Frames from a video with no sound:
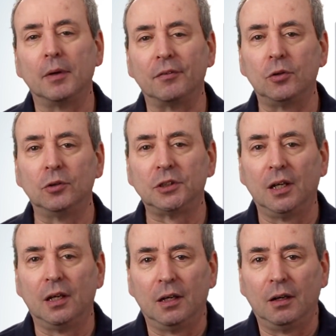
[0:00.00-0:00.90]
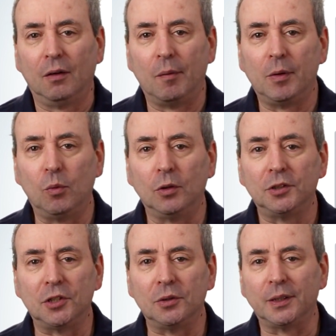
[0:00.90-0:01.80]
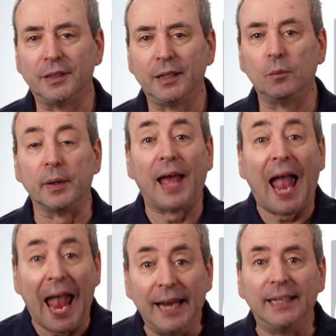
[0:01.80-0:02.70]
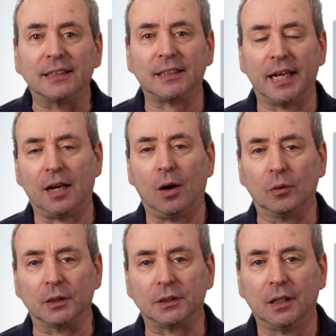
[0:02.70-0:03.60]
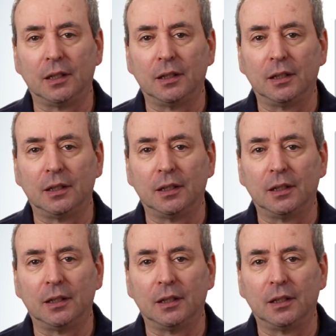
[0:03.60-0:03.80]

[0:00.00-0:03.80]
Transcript: Of course, when we want to do a deal with any stakeholders,